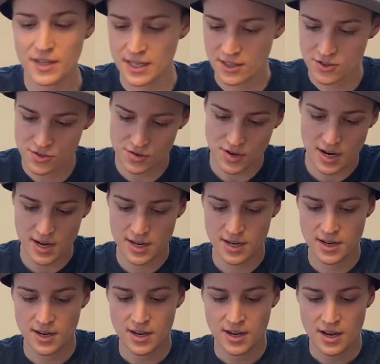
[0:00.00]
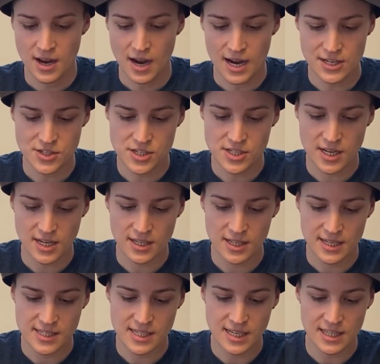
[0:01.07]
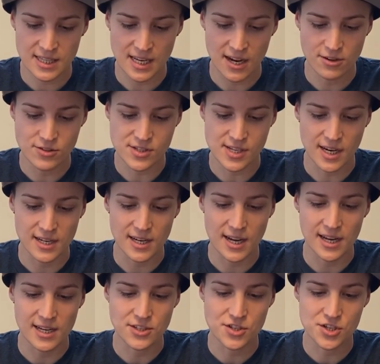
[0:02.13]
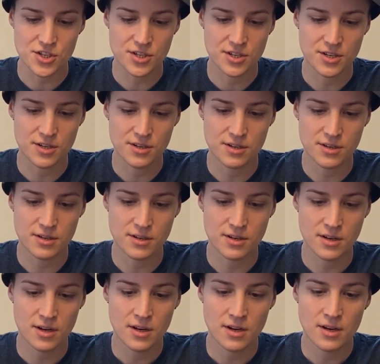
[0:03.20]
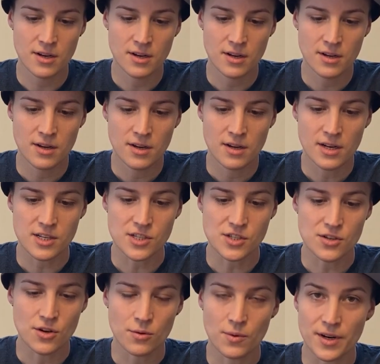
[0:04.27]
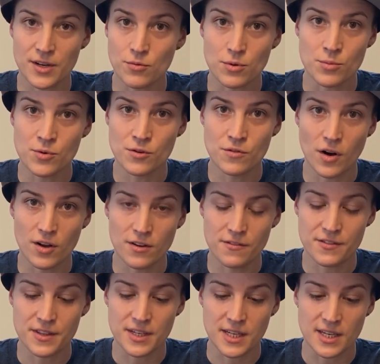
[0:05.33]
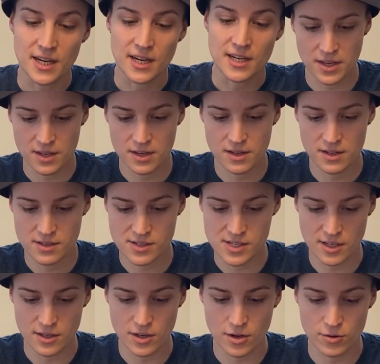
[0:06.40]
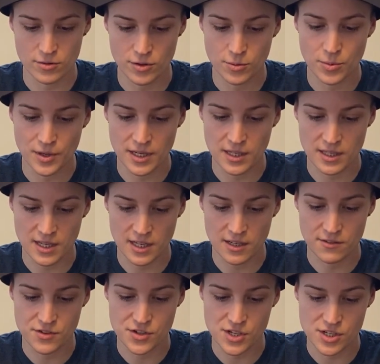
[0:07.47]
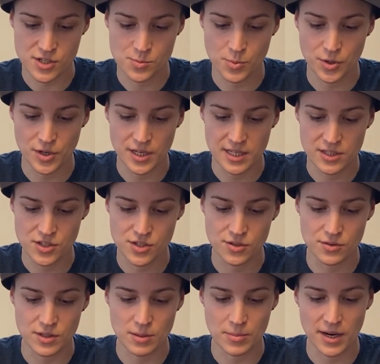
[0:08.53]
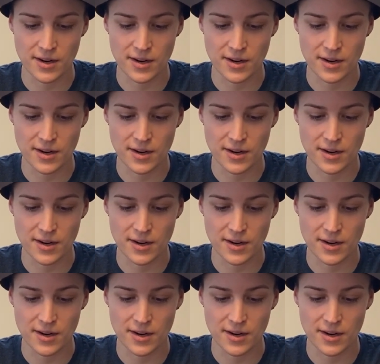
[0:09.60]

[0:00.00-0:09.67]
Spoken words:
dry, I just kind of like to get the outside edge, because you don't want to remove all of the silicone lubricant that you've just put into the bearing